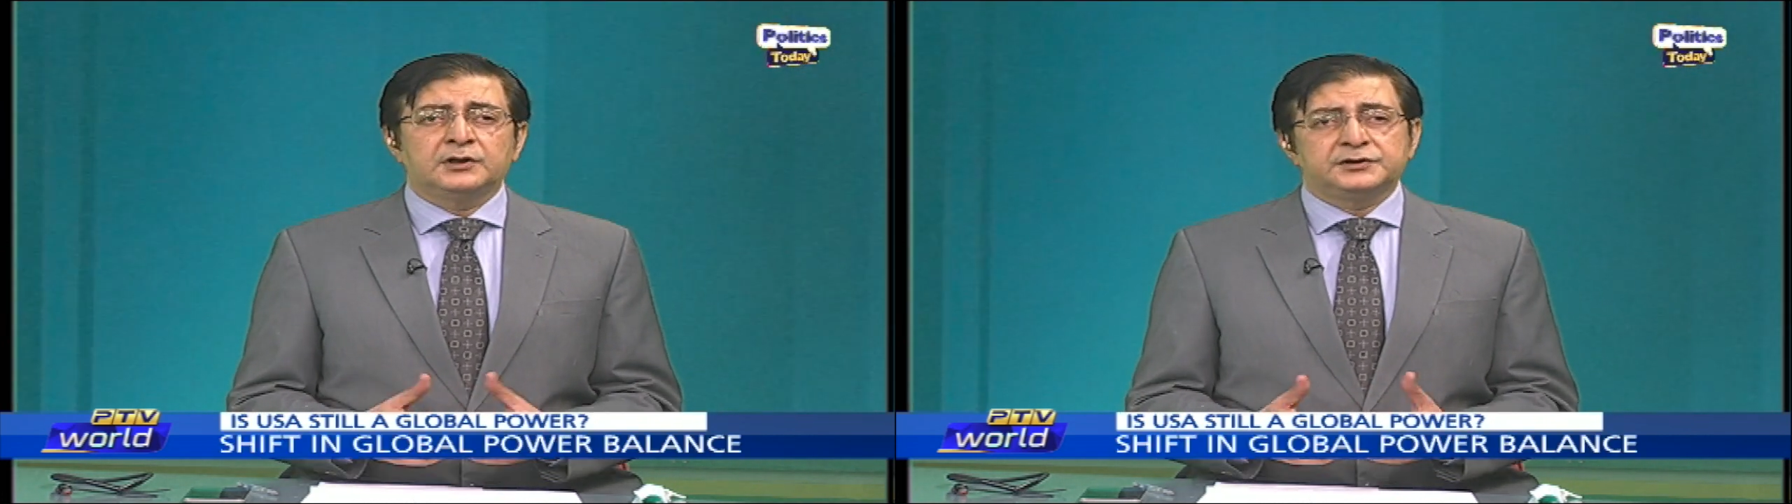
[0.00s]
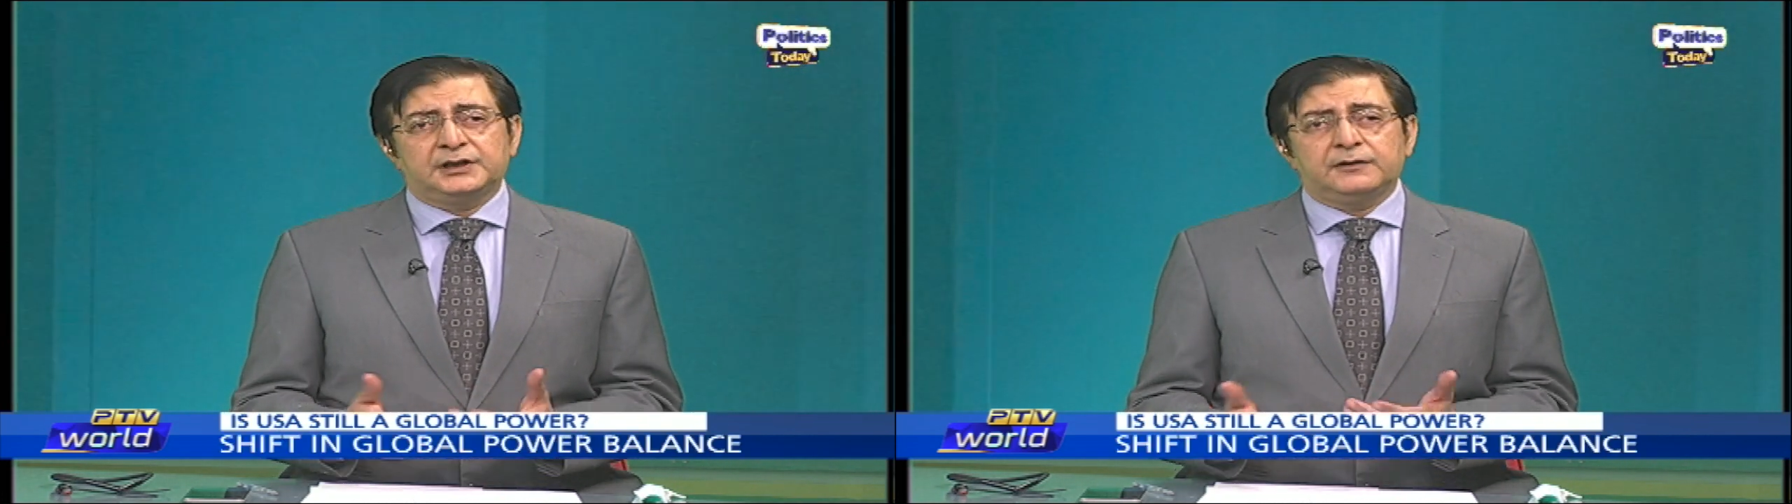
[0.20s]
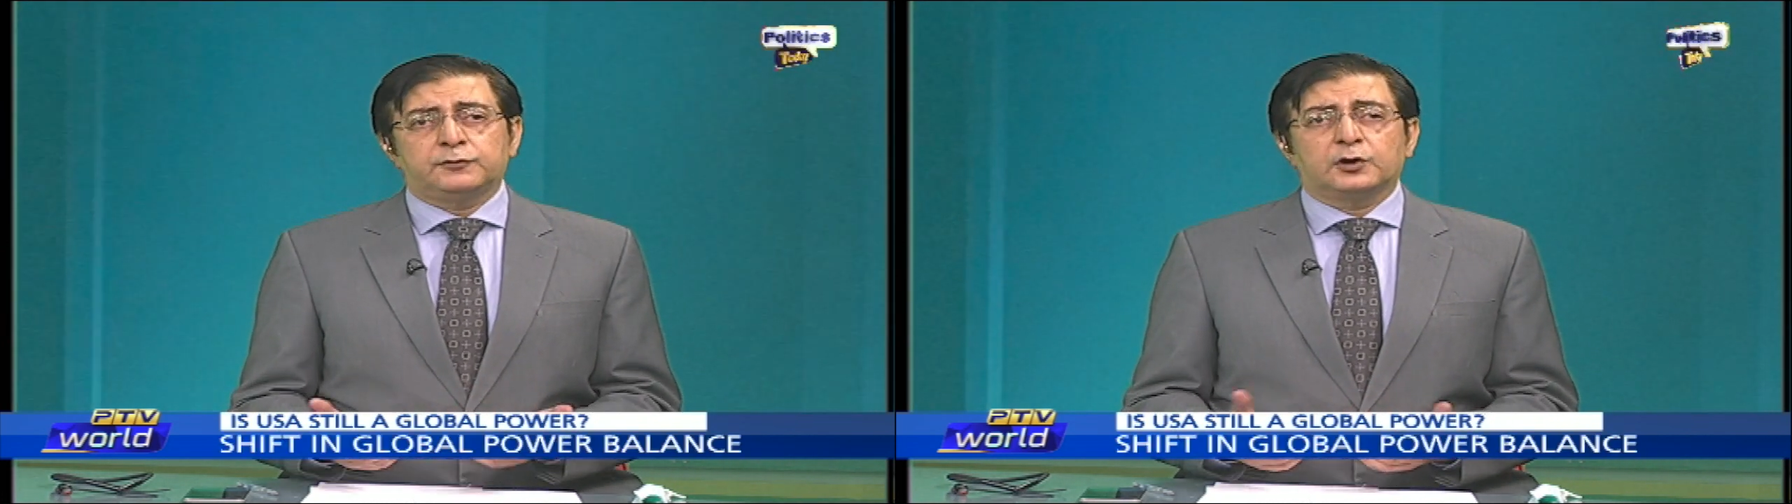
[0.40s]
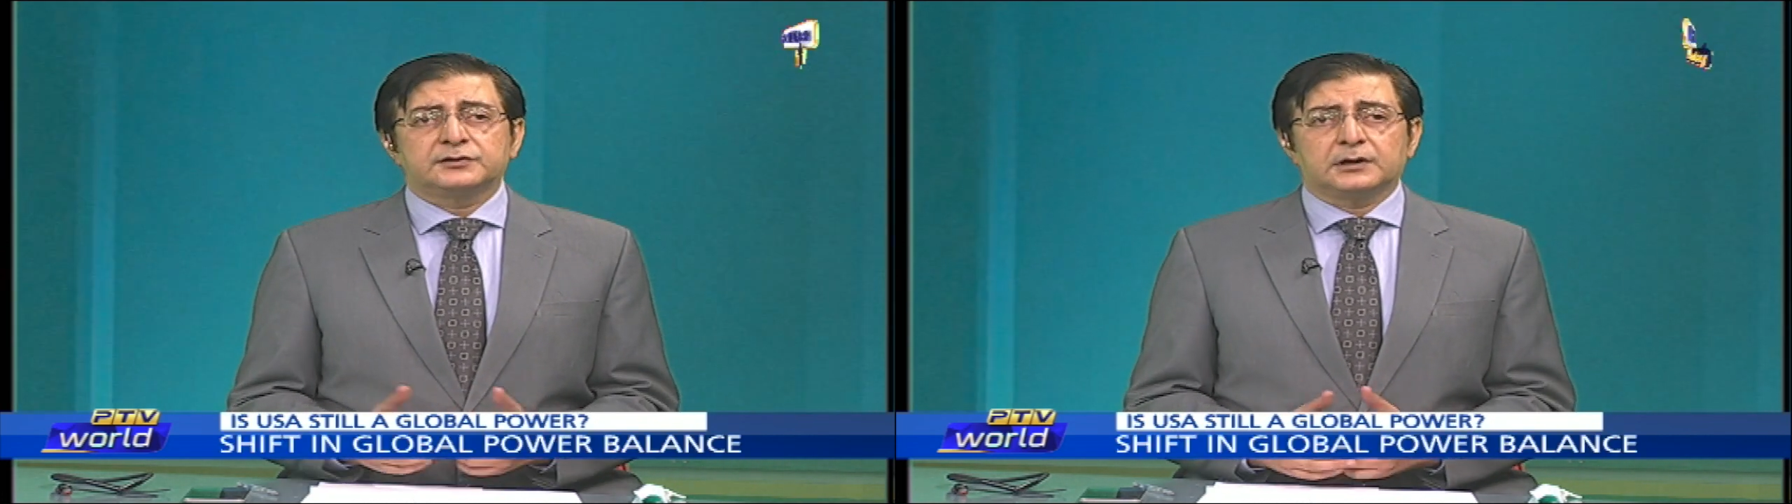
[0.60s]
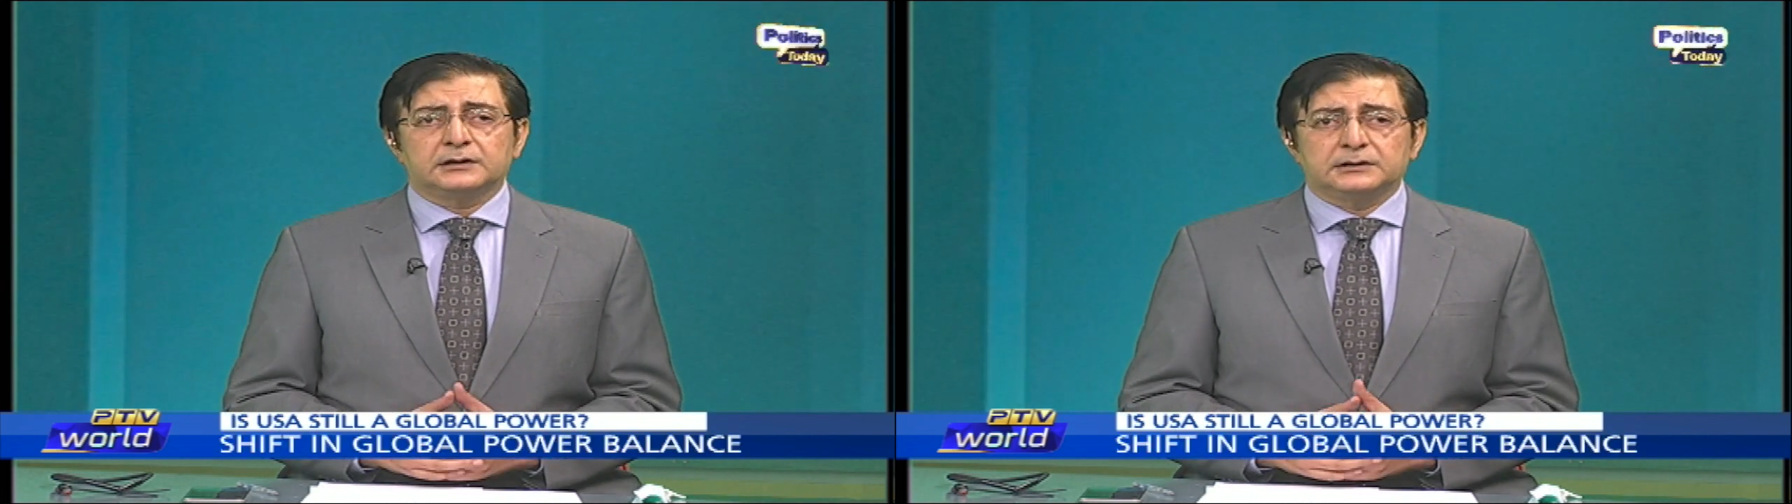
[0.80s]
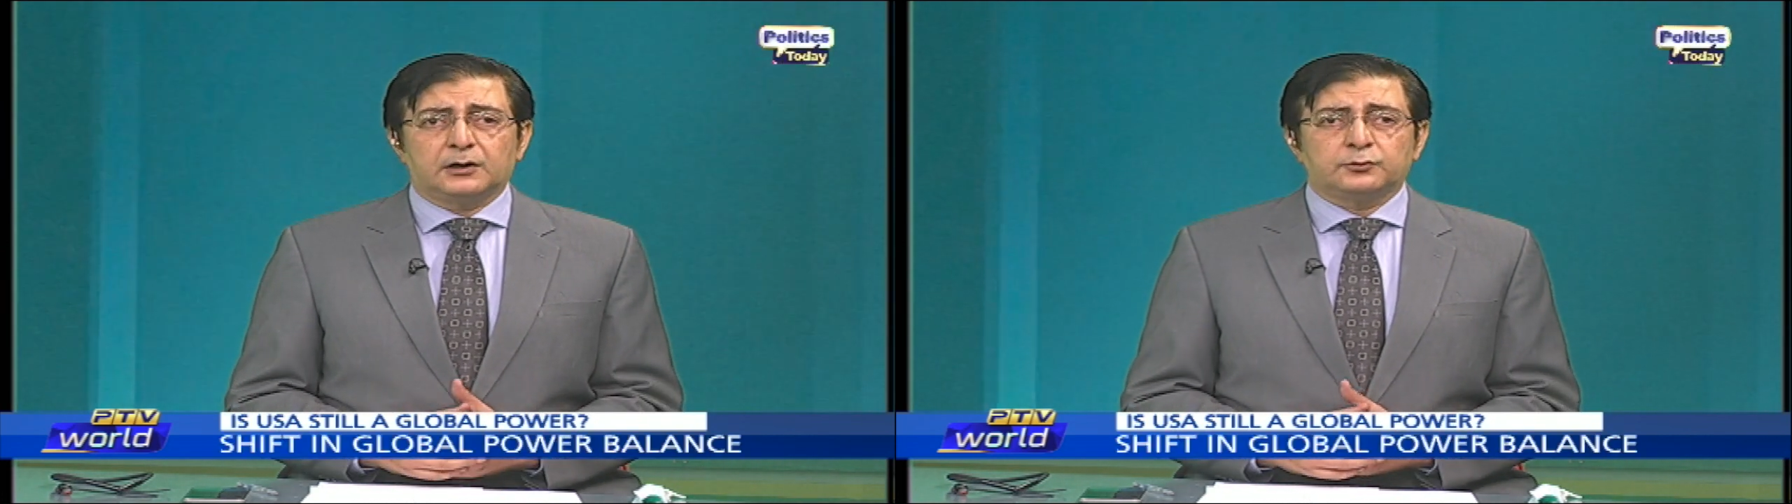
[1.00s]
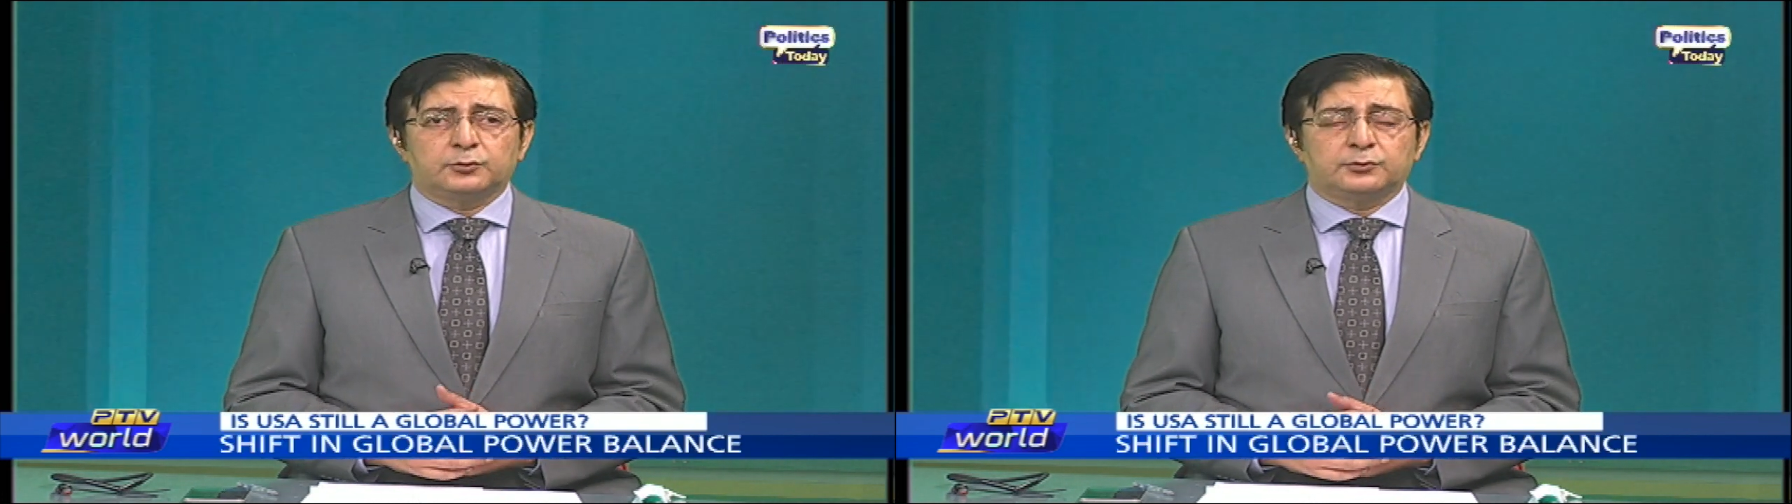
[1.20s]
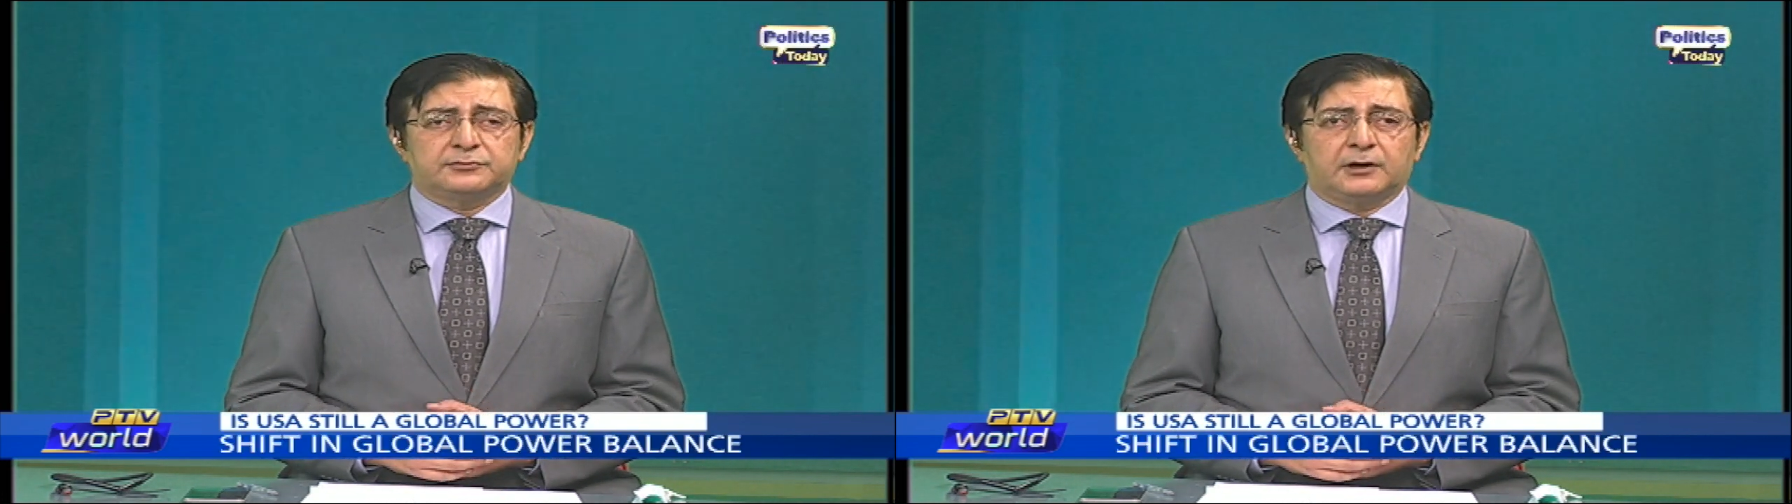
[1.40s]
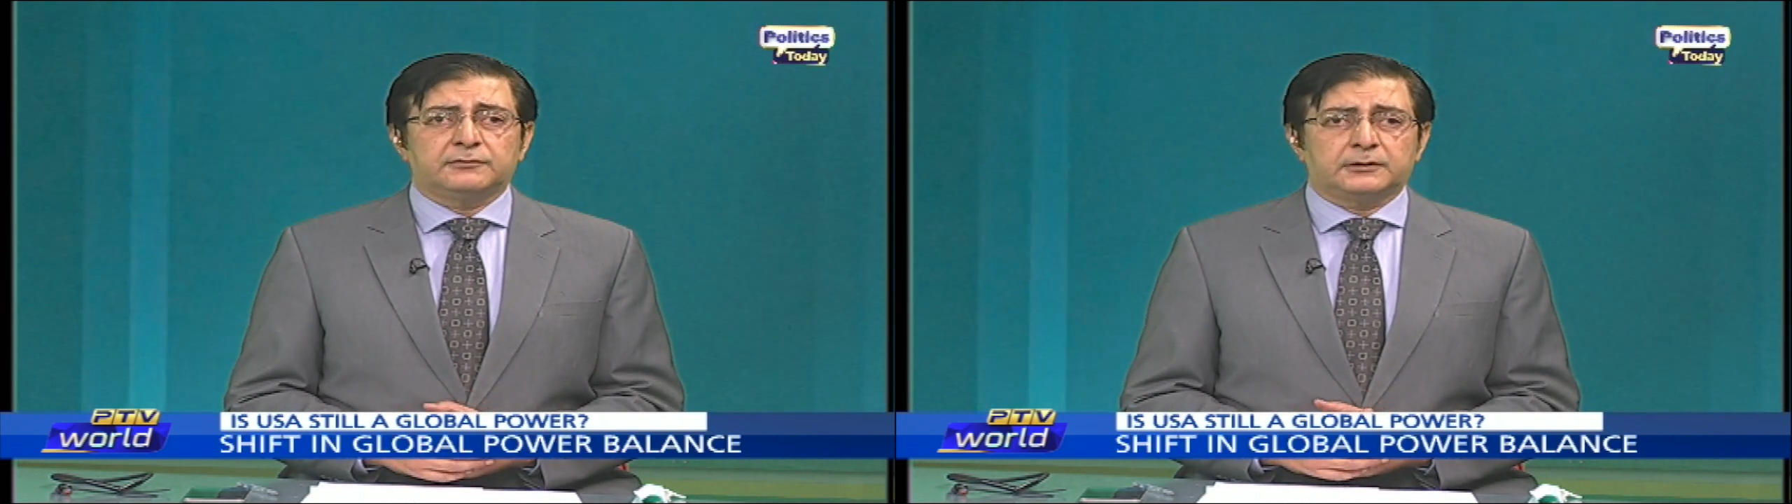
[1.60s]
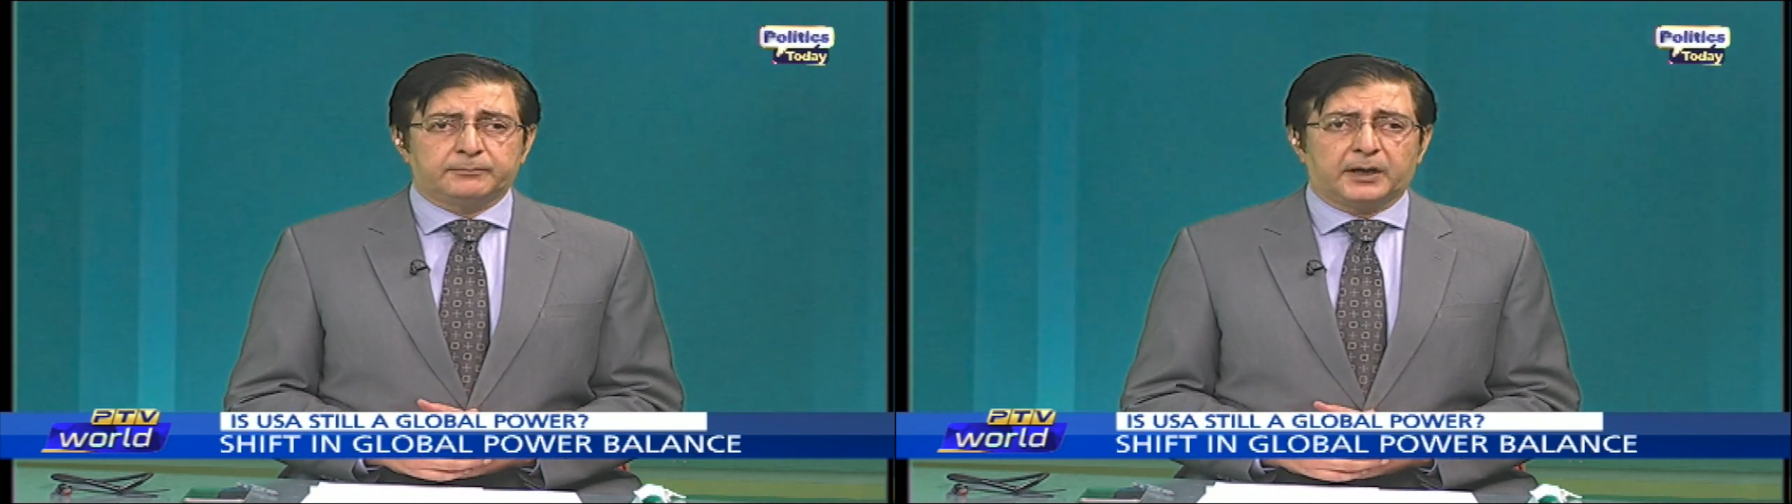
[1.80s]
She was allowed to
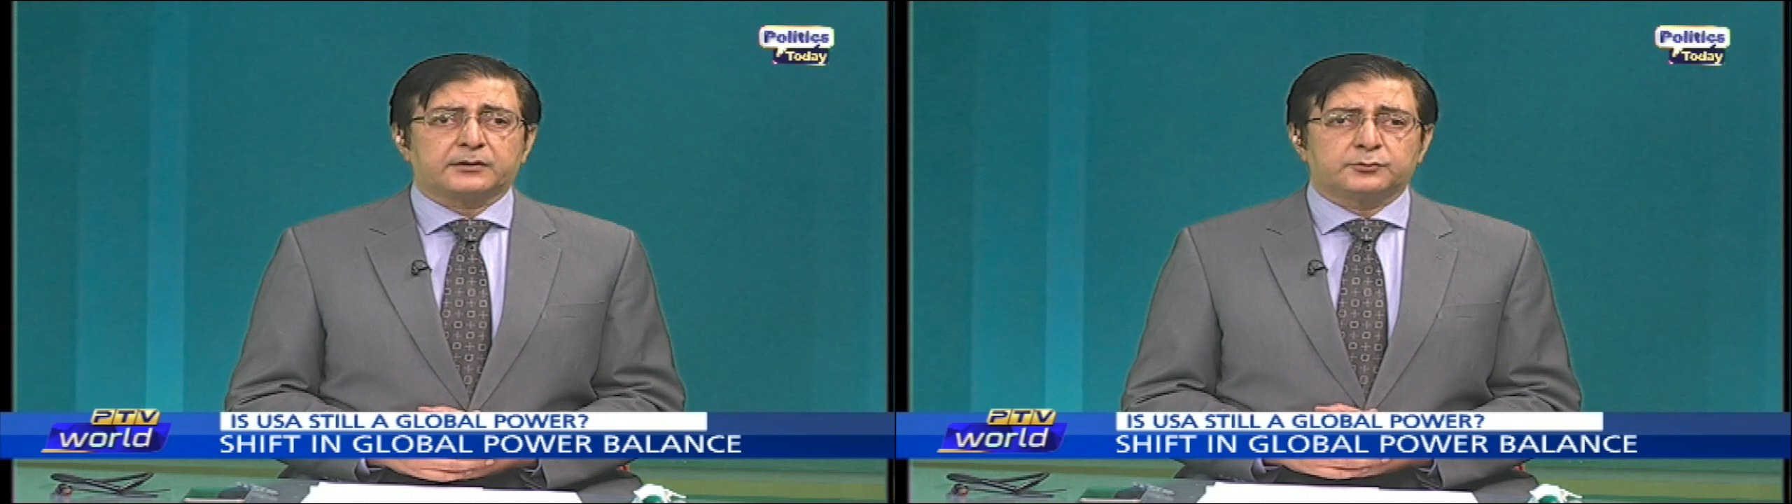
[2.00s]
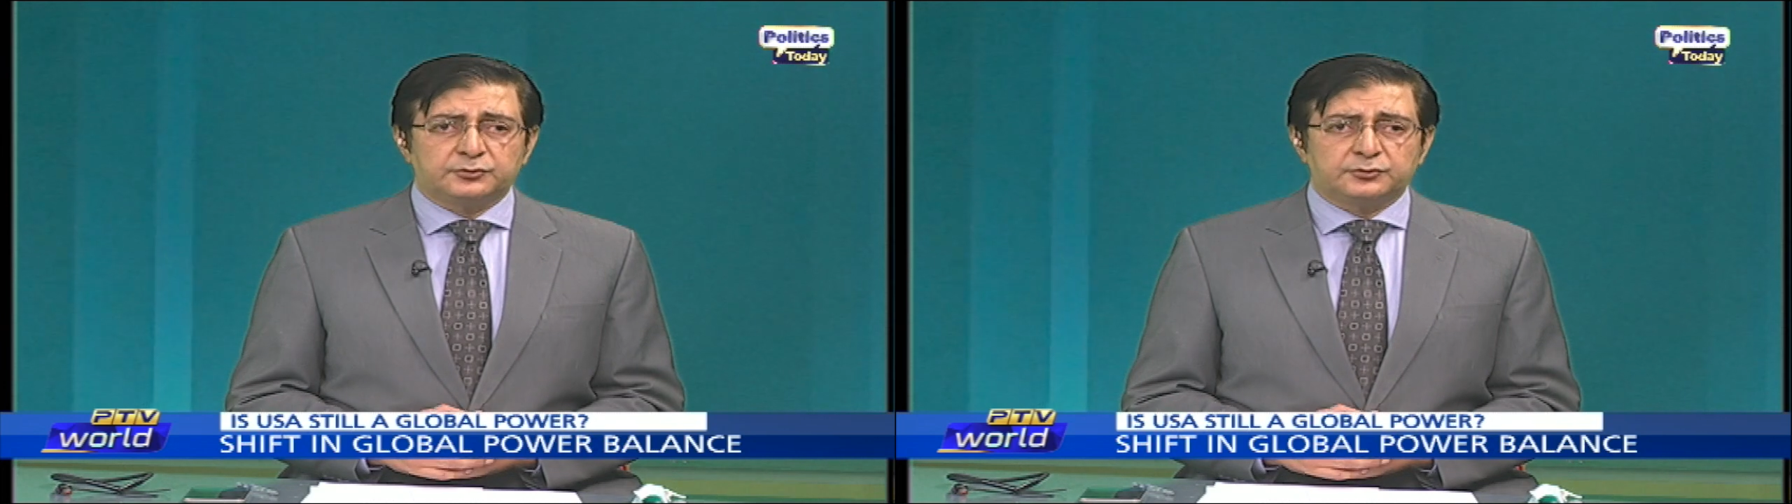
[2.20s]
travel back